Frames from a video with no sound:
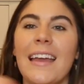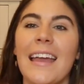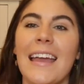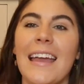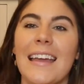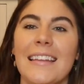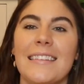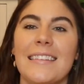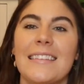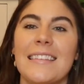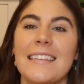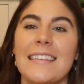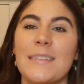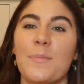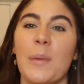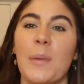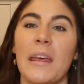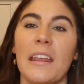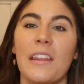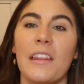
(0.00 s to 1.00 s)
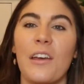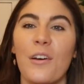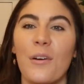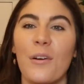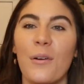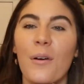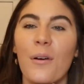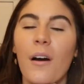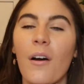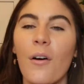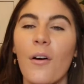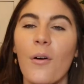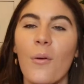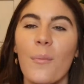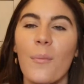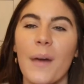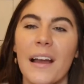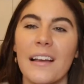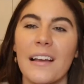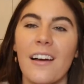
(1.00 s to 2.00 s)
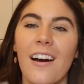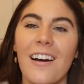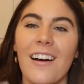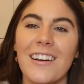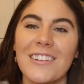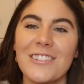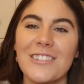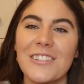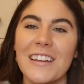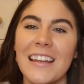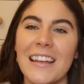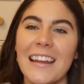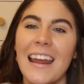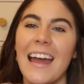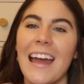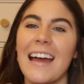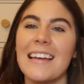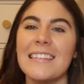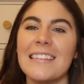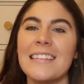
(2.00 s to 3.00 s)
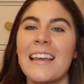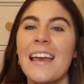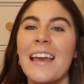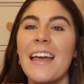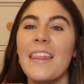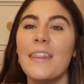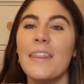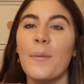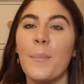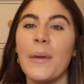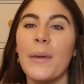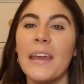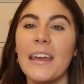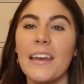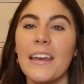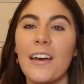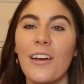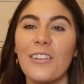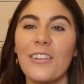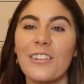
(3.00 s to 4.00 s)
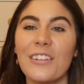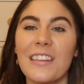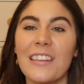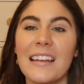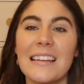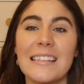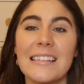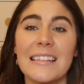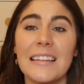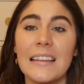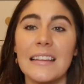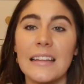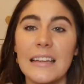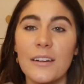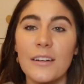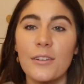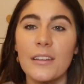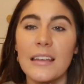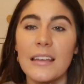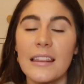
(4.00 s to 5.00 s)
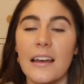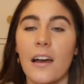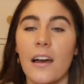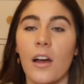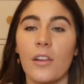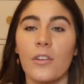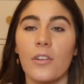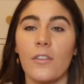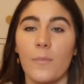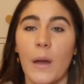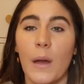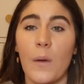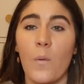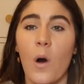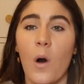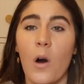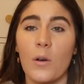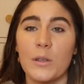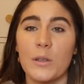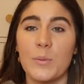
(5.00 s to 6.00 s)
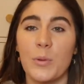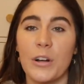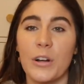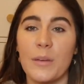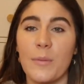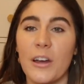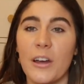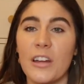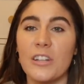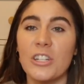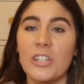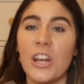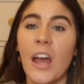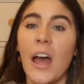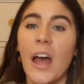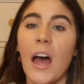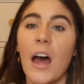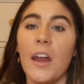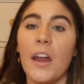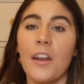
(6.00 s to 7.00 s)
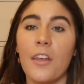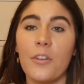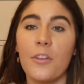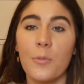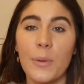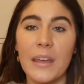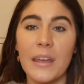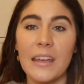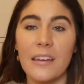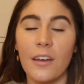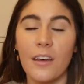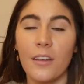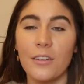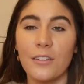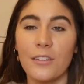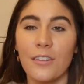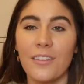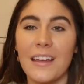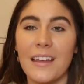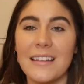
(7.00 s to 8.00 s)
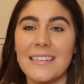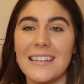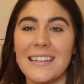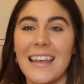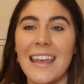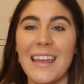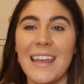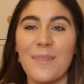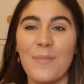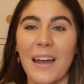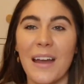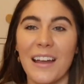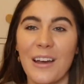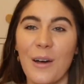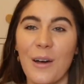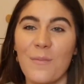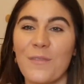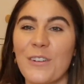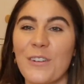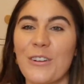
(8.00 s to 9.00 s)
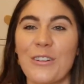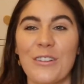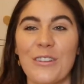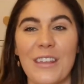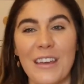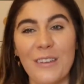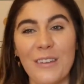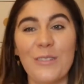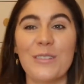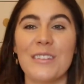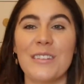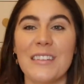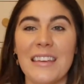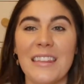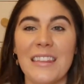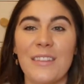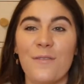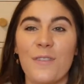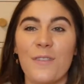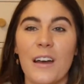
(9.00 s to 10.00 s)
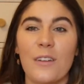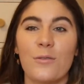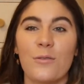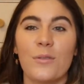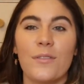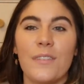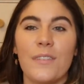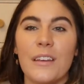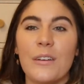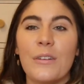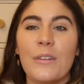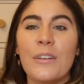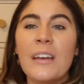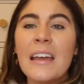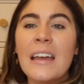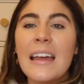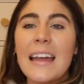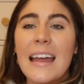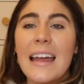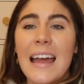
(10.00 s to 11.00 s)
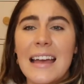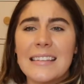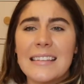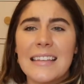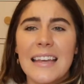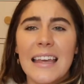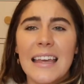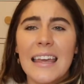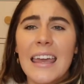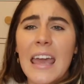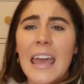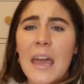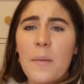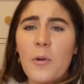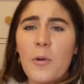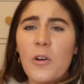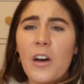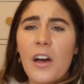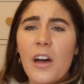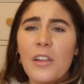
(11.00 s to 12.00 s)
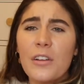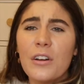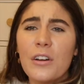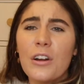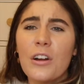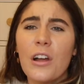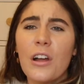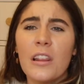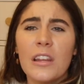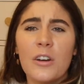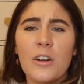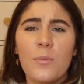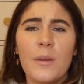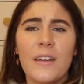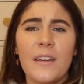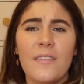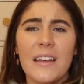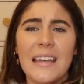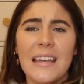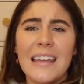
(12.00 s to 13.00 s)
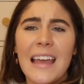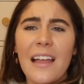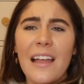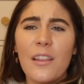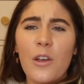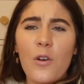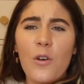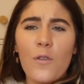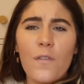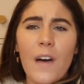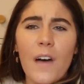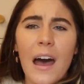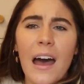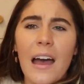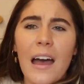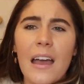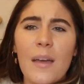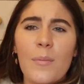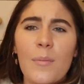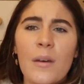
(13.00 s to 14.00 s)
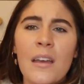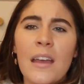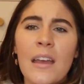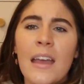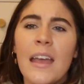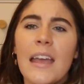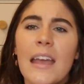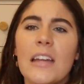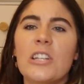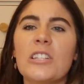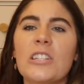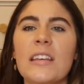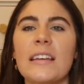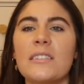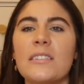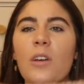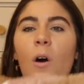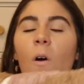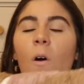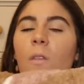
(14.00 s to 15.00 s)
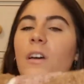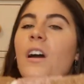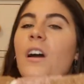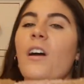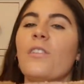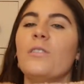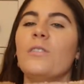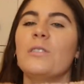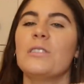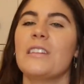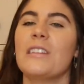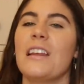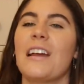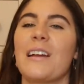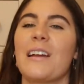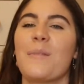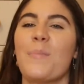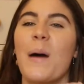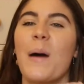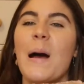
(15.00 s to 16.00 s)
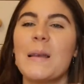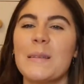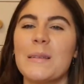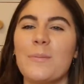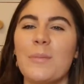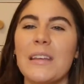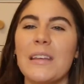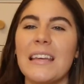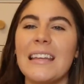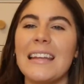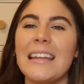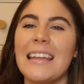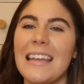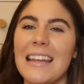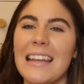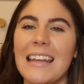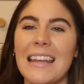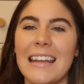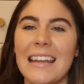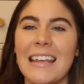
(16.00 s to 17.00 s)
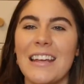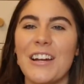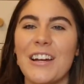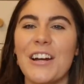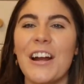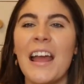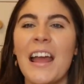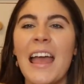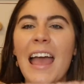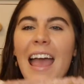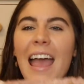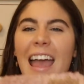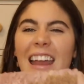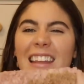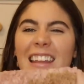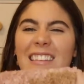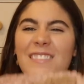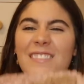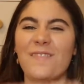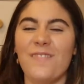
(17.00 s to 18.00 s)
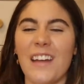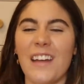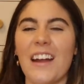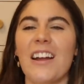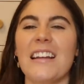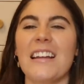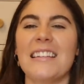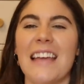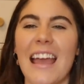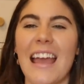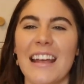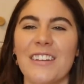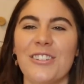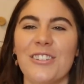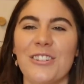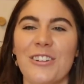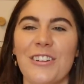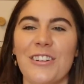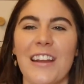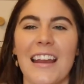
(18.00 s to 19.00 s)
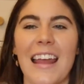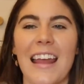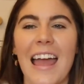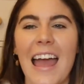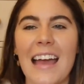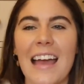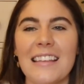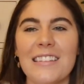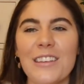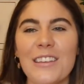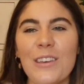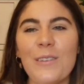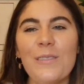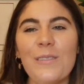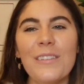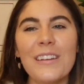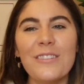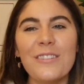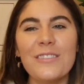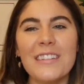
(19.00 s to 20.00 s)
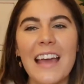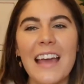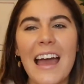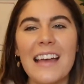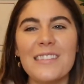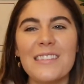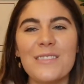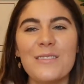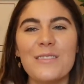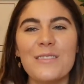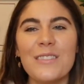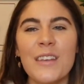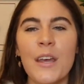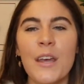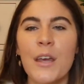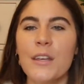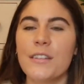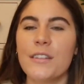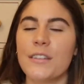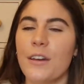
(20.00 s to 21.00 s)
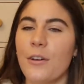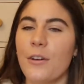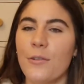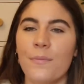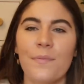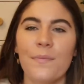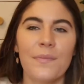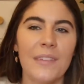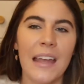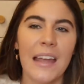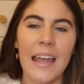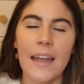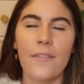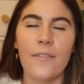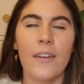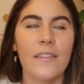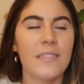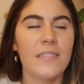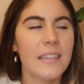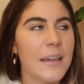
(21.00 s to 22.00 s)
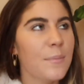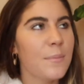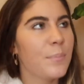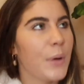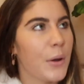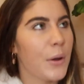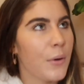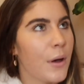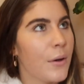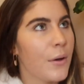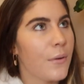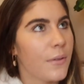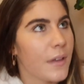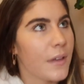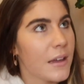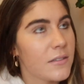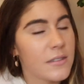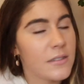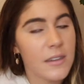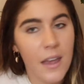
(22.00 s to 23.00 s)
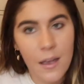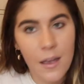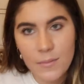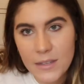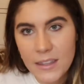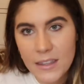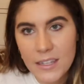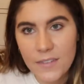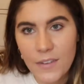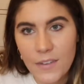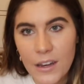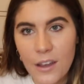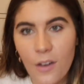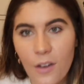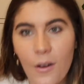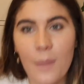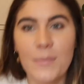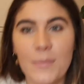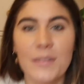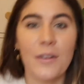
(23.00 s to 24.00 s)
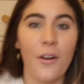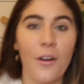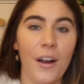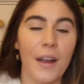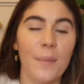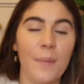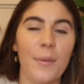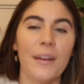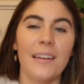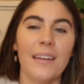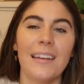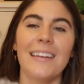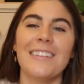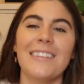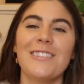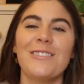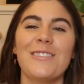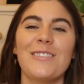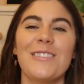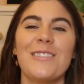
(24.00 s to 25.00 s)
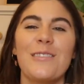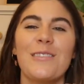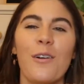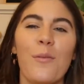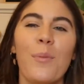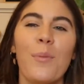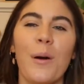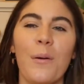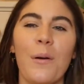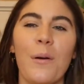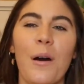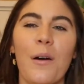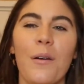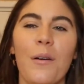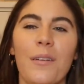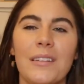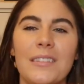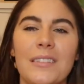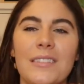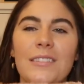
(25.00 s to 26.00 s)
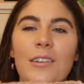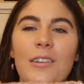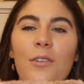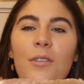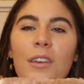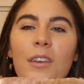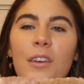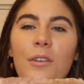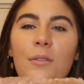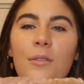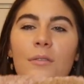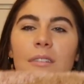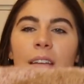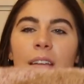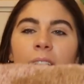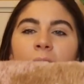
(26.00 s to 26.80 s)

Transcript: It's this pillow. Oh my gosh. It has the pink color that is literally the color of my walls pretty much. Another pink color that's in my comforter that you'll see in the final reveal. It has like a camel color, a little bit of a yellow vibe. It just has all the colors that I could possibly need in here, and it's very textured and it has cute little tassels. So if I've said boho 1,000 times in this video, I'm sorry, but it's just so boho and so cute.